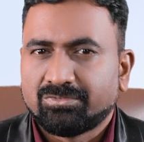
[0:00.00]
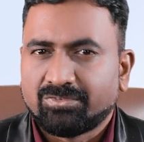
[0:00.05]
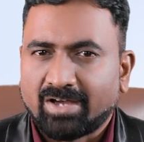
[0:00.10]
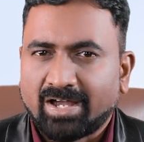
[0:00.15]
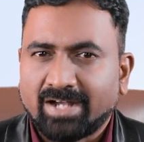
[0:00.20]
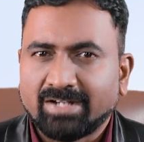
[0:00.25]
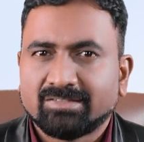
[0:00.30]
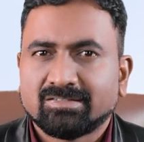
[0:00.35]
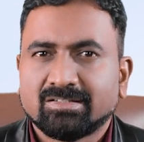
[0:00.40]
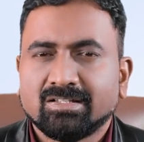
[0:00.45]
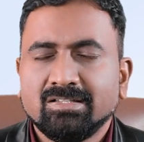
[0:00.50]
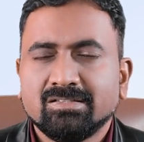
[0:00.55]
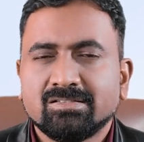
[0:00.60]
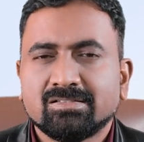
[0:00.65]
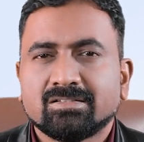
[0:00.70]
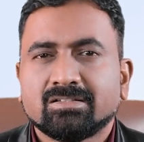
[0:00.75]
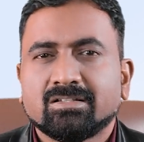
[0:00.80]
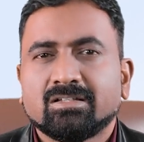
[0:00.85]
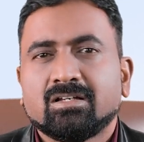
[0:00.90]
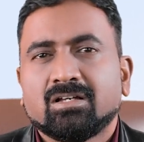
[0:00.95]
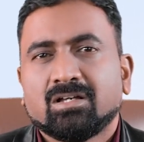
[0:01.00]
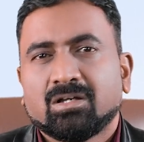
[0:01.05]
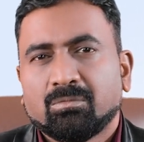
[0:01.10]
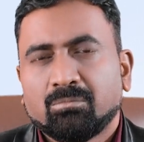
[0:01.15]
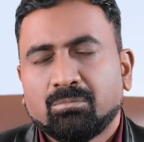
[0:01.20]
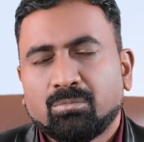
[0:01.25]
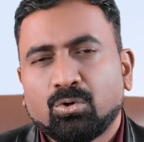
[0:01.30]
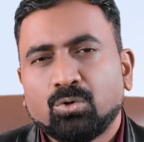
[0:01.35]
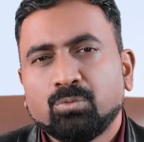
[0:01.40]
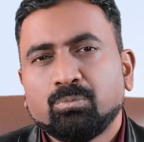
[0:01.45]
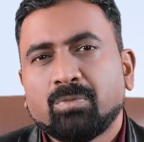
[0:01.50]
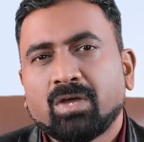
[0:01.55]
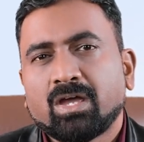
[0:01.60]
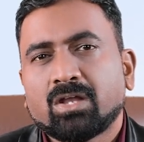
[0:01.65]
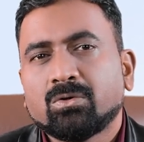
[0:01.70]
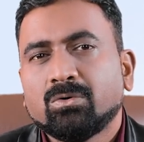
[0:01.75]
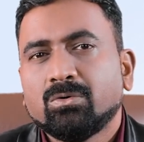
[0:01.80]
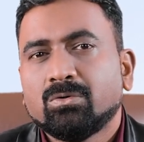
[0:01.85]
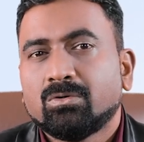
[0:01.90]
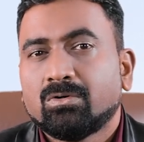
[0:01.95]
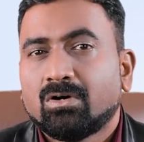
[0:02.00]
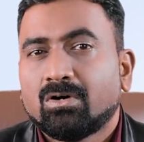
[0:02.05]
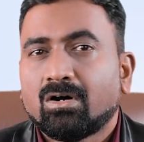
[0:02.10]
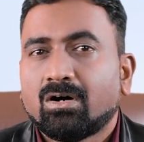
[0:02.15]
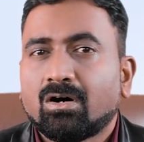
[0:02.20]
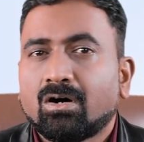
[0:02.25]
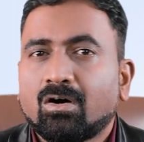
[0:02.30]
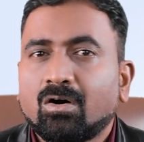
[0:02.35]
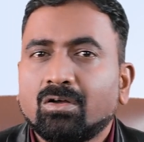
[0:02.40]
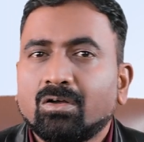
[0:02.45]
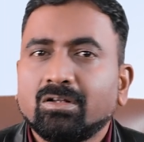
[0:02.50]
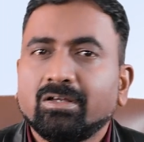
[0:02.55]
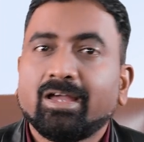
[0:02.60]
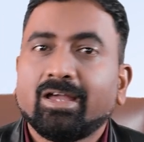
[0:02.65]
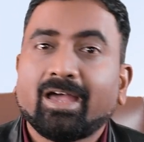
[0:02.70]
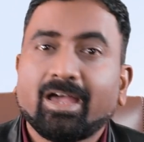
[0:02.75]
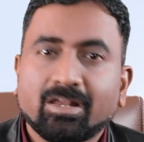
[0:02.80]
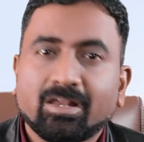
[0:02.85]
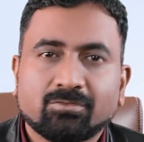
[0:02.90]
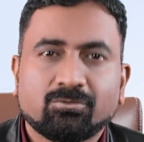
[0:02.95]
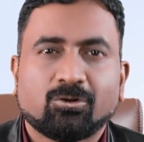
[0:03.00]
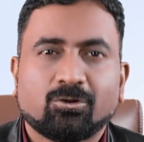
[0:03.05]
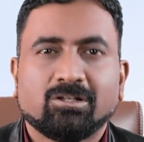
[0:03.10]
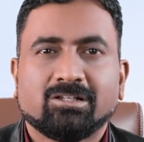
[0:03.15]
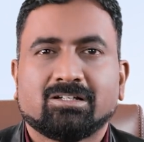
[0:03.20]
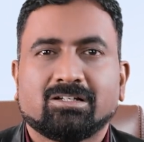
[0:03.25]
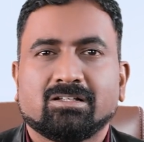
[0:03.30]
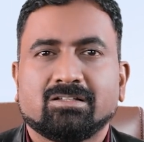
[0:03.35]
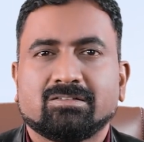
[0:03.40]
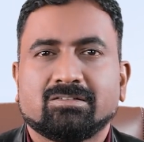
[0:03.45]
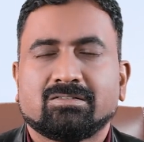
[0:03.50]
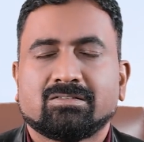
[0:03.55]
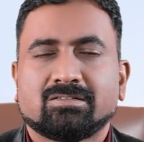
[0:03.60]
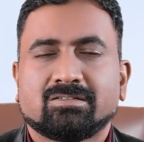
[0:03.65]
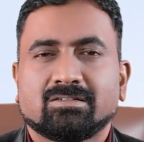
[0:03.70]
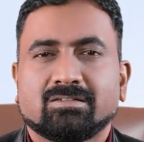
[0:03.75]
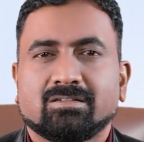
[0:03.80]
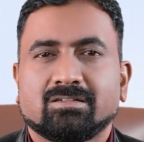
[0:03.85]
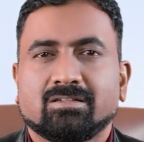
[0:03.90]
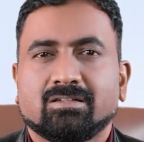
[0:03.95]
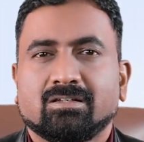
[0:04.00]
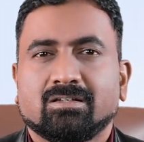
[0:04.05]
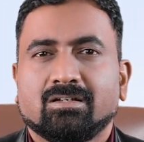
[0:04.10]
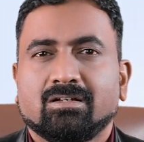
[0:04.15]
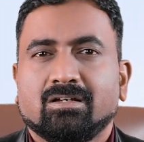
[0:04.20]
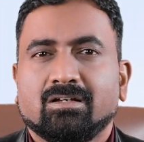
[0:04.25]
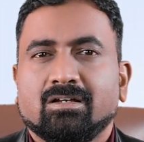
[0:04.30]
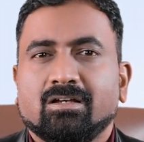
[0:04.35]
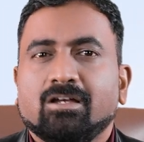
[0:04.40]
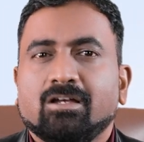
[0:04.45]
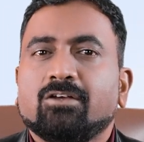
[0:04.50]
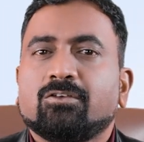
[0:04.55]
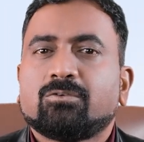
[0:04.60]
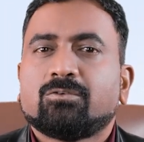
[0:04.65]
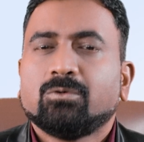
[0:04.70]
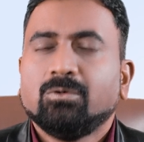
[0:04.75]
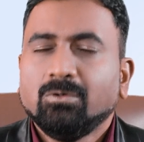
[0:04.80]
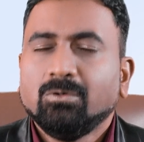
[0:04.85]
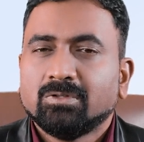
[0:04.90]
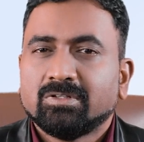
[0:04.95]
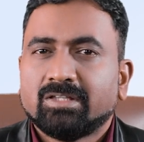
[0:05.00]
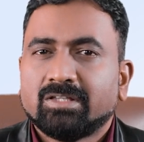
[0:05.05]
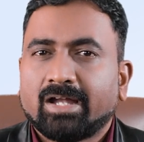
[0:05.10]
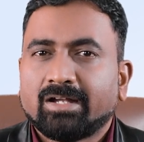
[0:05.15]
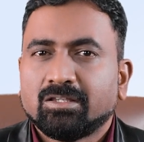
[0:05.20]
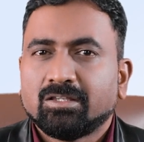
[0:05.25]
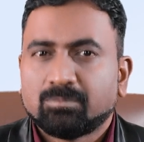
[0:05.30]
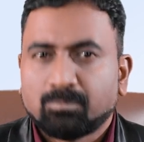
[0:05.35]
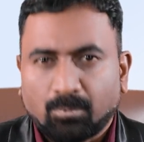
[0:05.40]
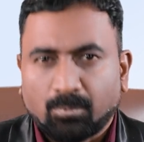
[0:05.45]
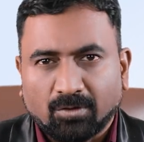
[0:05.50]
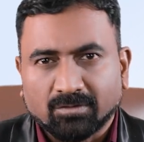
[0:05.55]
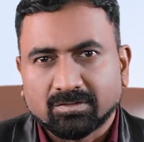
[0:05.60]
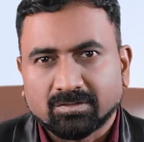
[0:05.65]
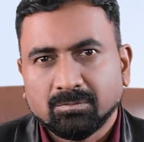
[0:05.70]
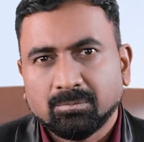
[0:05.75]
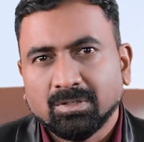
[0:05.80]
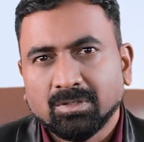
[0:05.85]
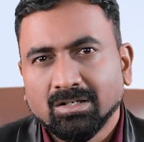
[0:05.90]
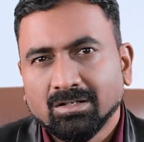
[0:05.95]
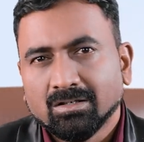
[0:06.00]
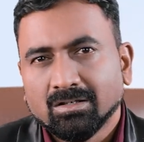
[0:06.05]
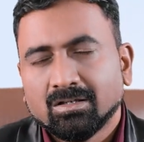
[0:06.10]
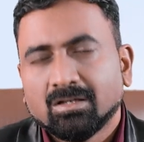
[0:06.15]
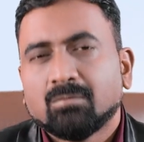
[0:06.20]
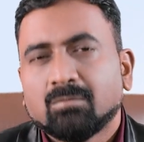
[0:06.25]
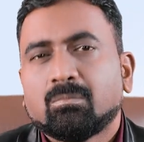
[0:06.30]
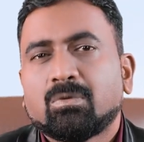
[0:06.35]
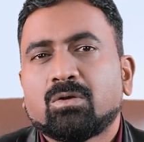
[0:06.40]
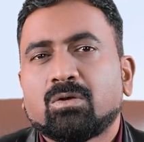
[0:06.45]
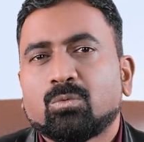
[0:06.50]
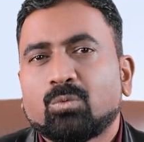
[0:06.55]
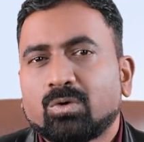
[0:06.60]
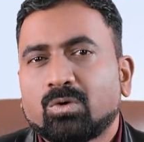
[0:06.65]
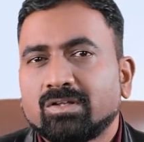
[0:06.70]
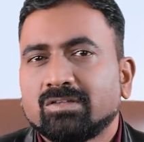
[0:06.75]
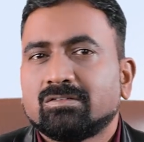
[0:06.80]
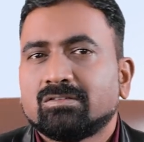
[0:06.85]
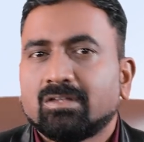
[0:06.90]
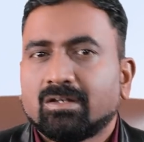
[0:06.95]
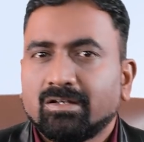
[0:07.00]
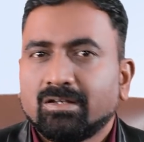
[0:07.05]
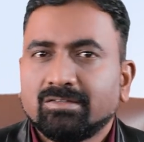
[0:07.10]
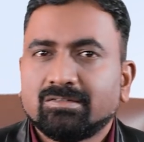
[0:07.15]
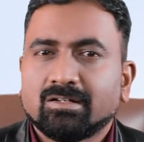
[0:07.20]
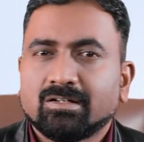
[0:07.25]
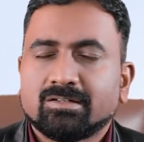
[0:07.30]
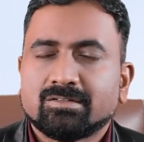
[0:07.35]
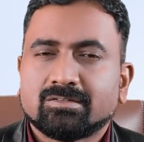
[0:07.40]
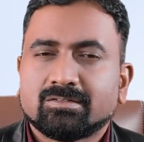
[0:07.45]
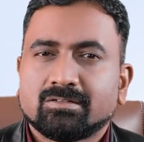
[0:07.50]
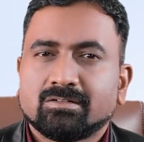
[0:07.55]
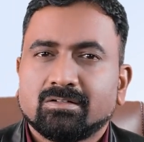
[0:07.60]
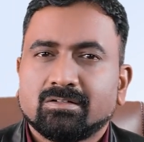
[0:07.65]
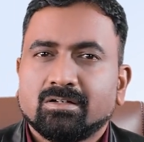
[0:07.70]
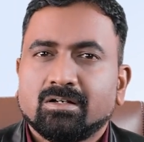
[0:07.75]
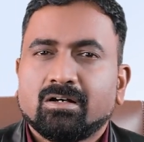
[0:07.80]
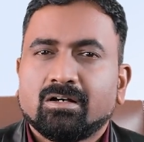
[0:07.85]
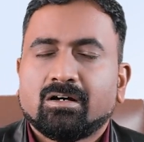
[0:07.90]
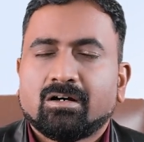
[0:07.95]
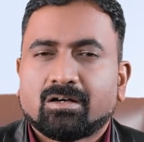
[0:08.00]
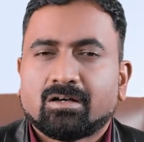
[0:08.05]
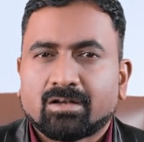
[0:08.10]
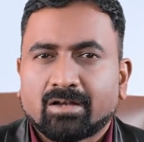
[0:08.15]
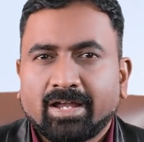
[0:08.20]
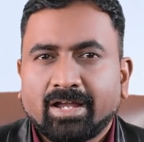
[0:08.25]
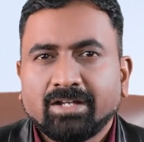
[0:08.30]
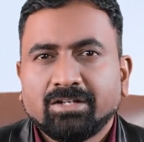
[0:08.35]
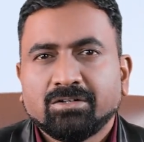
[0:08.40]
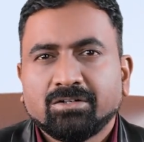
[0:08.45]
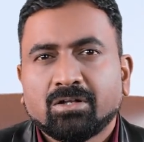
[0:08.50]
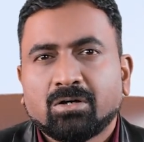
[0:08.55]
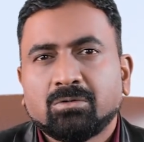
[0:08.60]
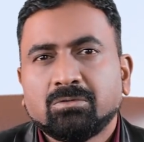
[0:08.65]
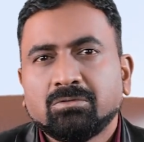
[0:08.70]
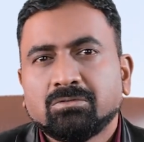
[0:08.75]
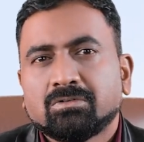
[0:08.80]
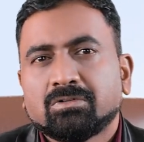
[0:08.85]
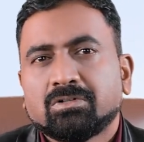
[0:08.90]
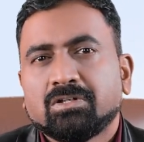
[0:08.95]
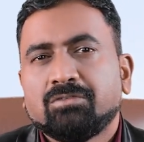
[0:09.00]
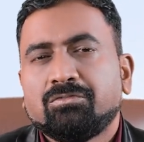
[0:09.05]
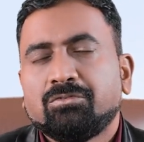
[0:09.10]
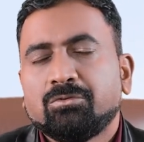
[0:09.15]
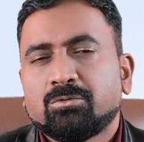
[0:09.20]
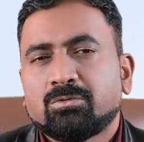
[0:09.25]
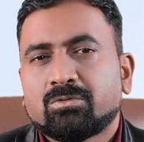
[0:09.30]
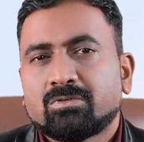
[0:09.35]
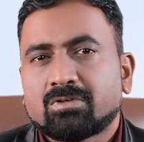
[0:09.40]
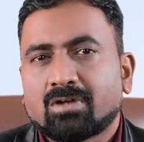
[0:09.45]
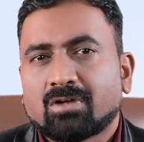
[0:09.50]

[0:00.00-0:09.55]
fat cells, bone marrow or hair follicles. So that is possible, but what is the results? Right now, if you